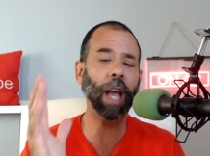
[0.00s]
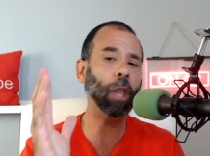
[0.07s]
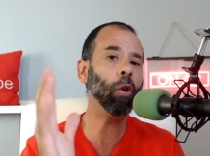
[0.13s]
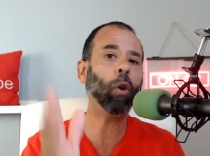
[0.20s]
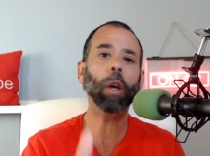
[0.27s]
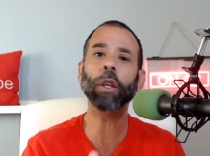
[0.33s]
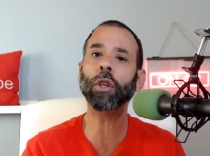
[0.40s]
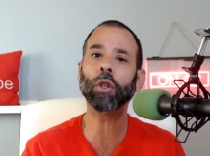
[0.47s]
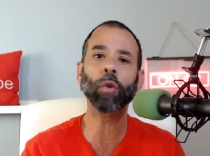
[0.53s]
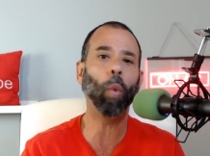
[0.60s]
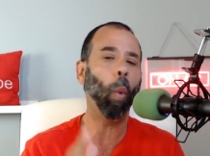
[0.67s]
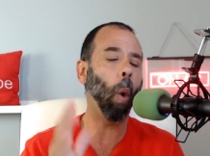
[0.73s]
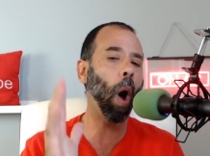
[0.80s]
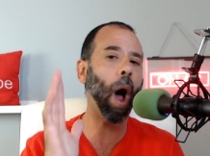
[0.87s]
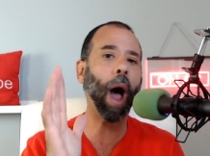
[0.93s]
And you can just
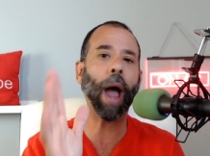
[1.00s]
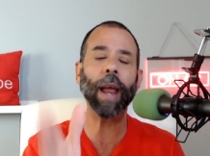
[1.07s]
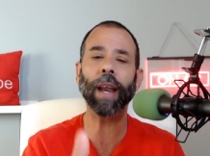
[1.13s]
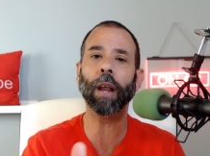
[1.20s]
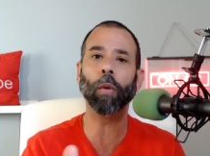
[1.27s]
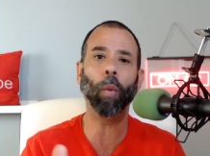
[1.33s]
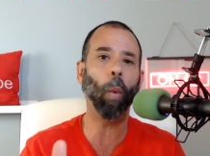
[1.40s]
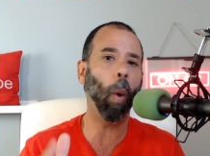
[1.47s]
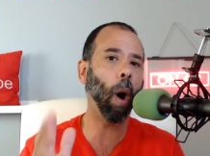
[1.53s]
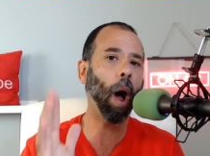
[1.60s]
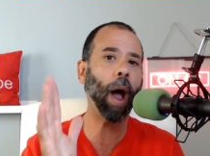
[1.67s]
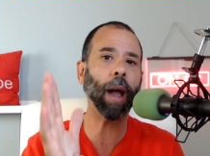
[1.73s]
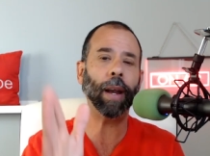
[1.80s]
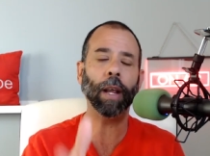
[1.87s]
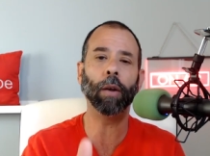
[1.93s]
whine and
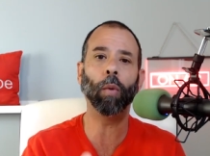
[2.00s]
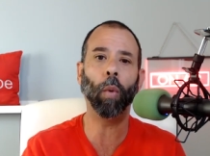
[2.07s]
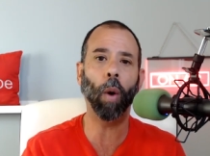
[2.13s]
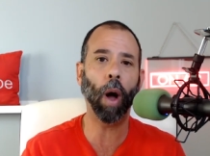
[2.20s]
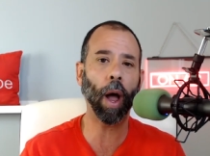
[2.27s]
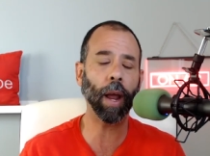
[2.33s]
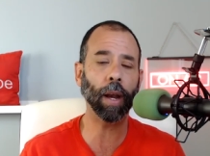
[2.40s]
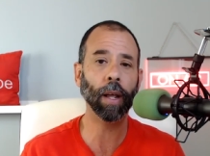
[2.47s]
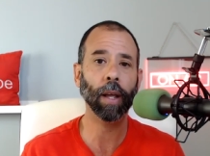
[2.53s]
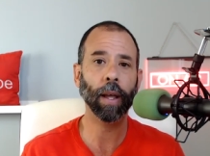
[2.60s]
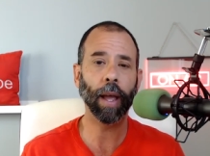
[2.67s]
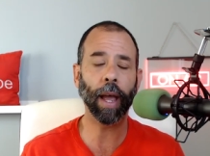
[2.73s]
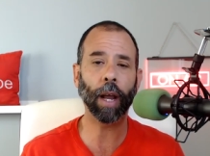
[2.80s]
whine and whine